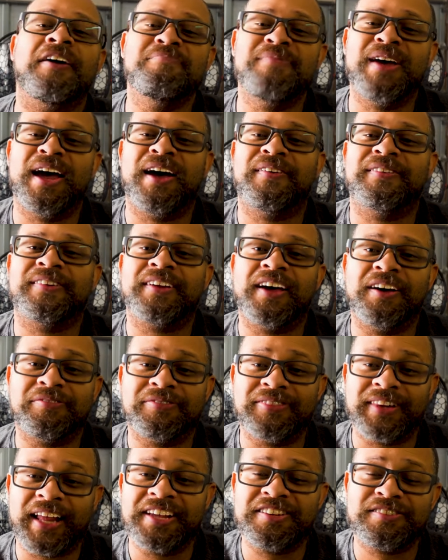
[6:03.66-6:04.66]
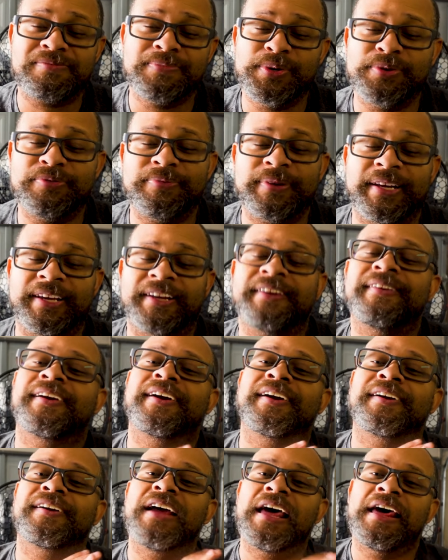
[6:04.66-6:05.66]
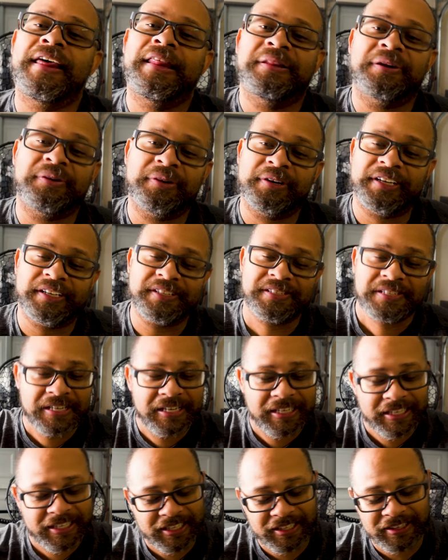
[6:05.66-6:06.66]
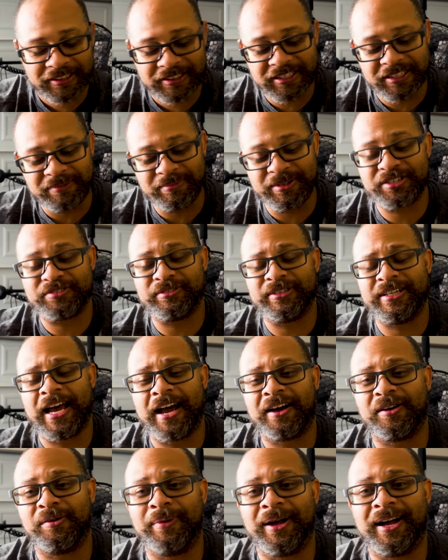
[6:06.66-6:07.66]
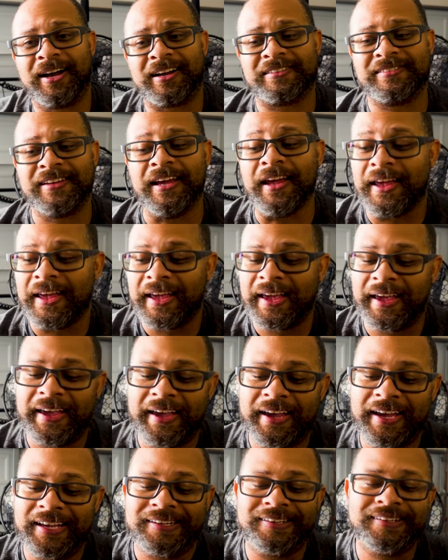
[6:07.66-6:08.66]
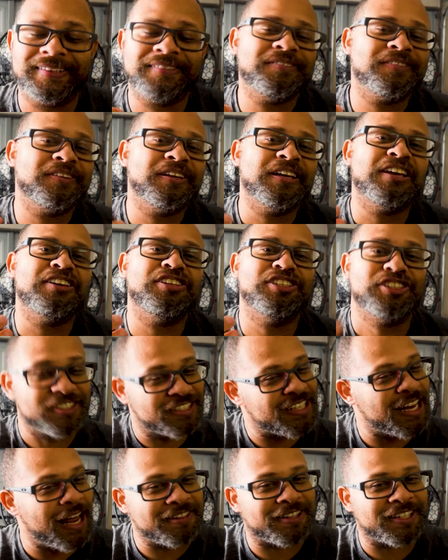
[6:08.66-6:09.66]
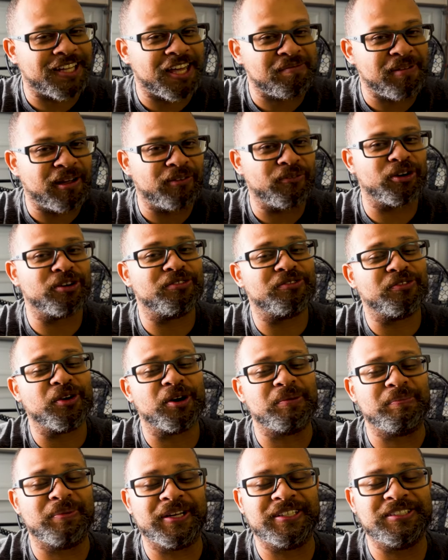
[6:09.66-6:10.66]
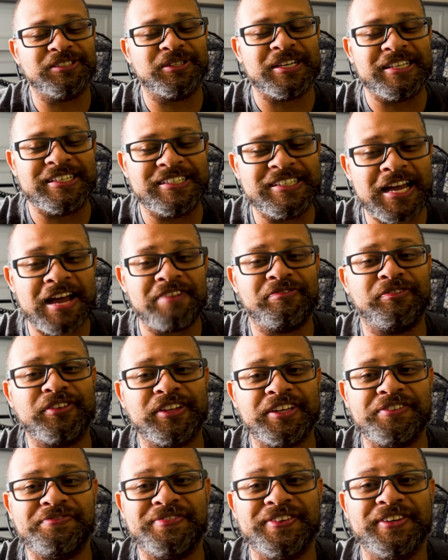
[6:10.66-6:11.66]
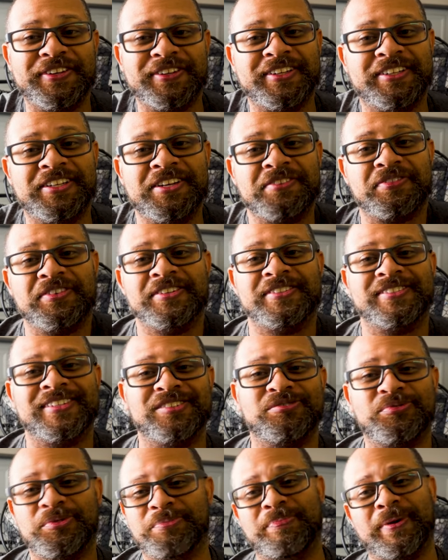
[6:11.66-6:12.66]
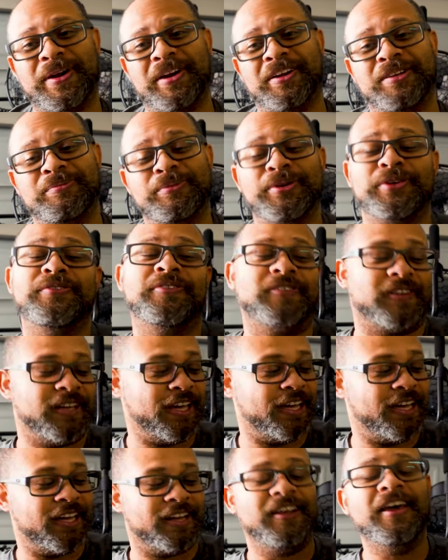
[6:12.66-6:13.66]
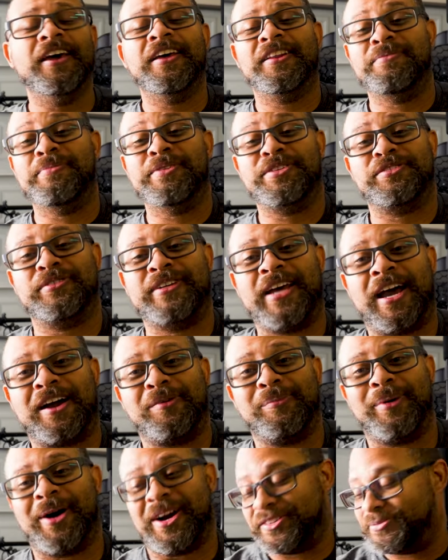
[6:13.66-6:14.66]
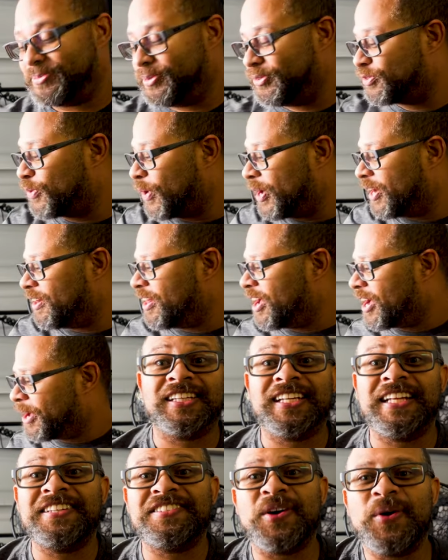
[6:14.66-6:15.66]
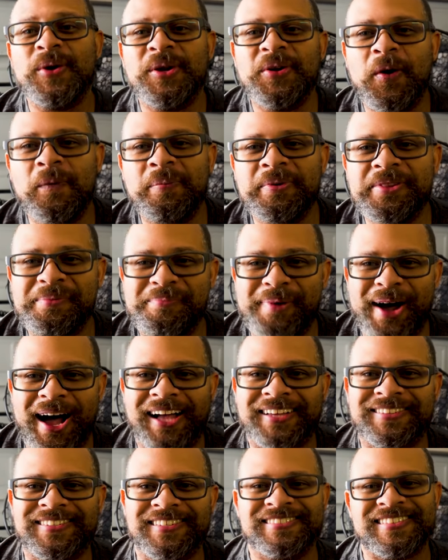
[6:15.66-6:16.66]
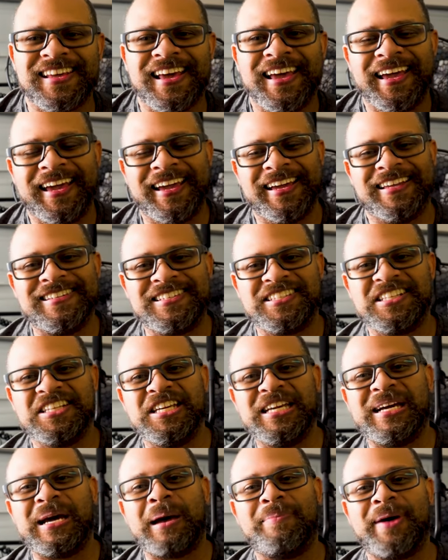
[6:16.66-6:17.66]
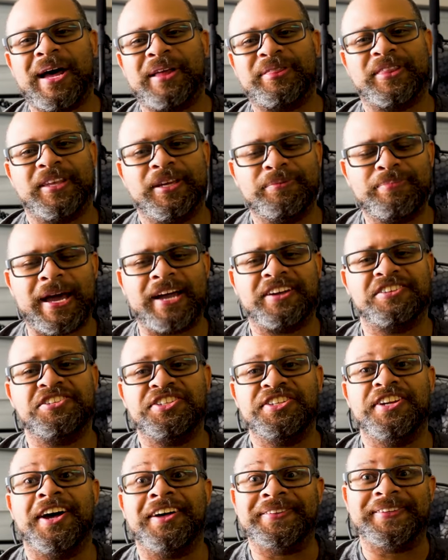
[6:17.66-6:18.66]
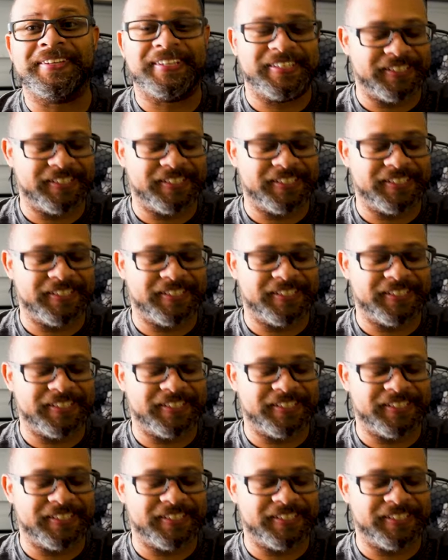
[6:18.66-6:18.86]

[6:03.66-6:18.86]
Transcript: amount of less movement in here than there is in the mystery tackle box. And you're just gonna have to take my word for it, but you can definitely feel the difference. This one barely moves and the mystery tackle box moves quite a lot. Let's go ahead and open the boxes and see about the packaging on the